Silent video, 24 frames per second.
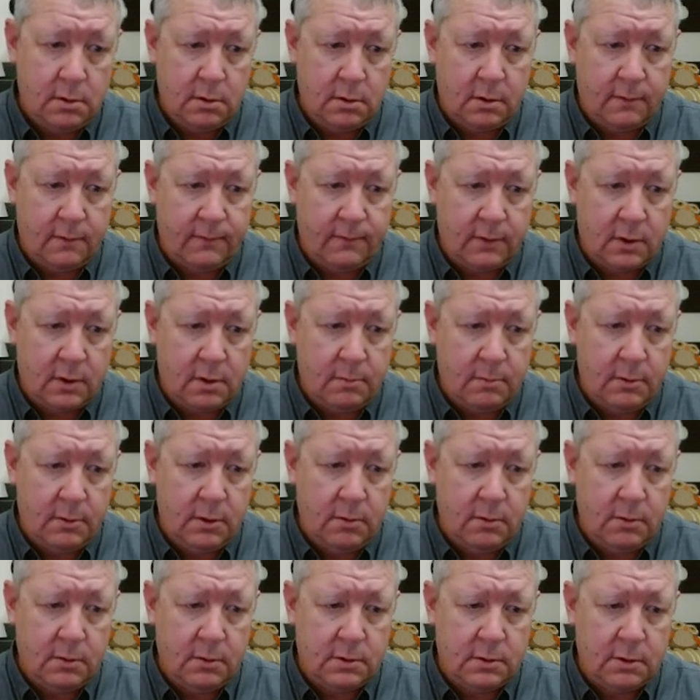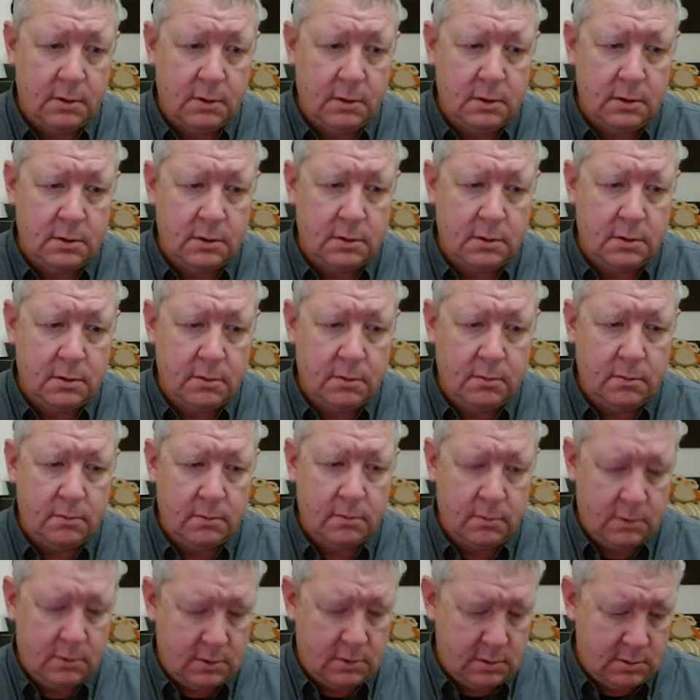And I forgot my units on these two
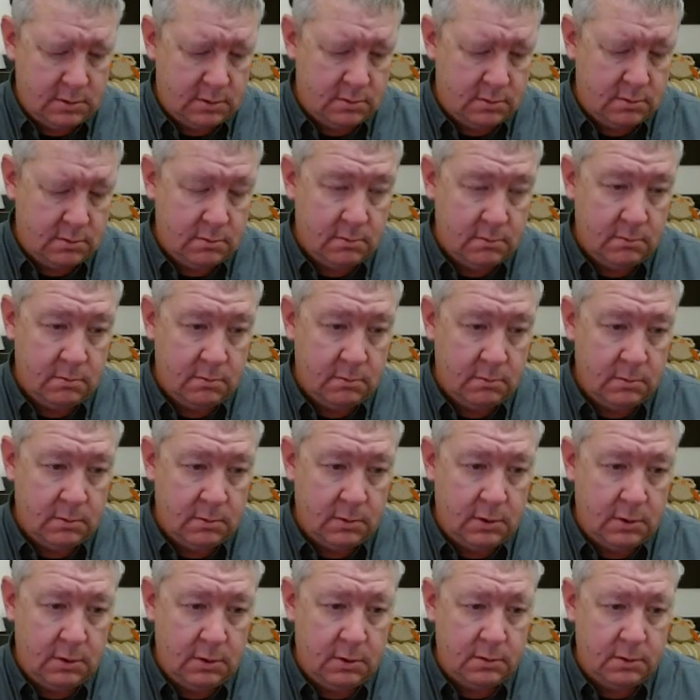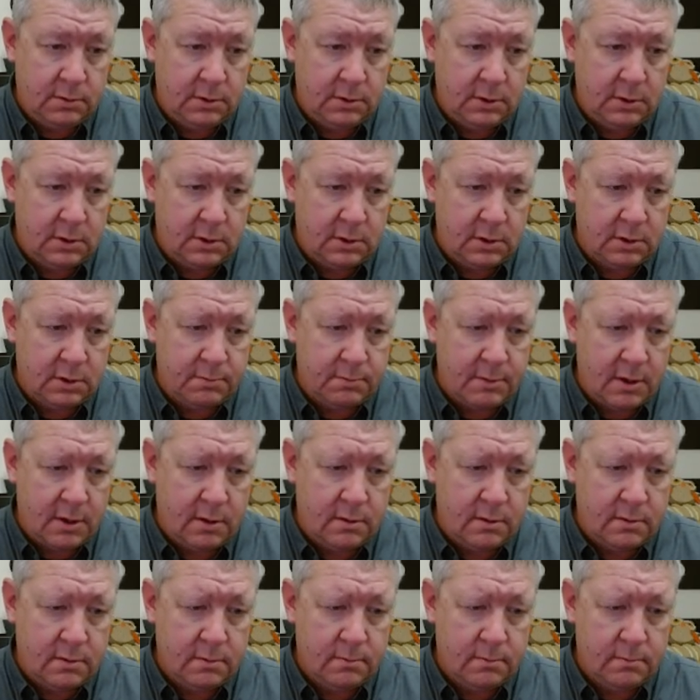because, you know,
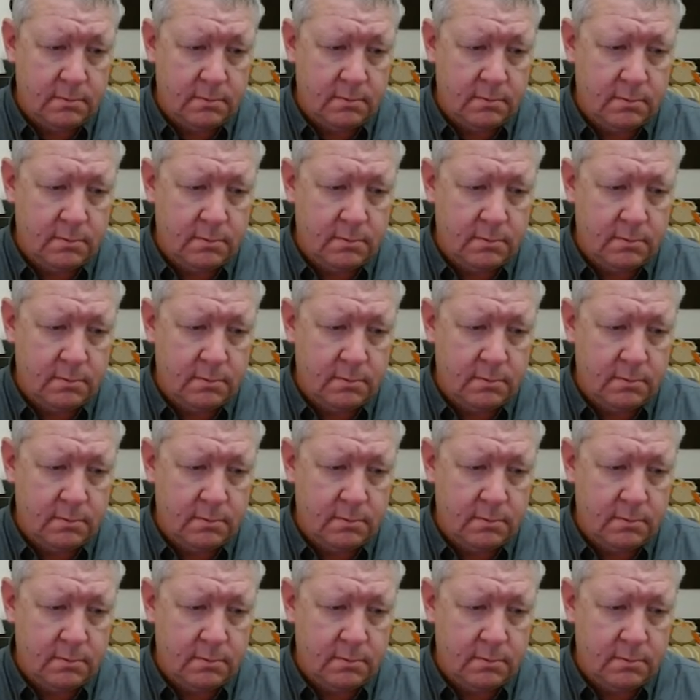CSSBattle.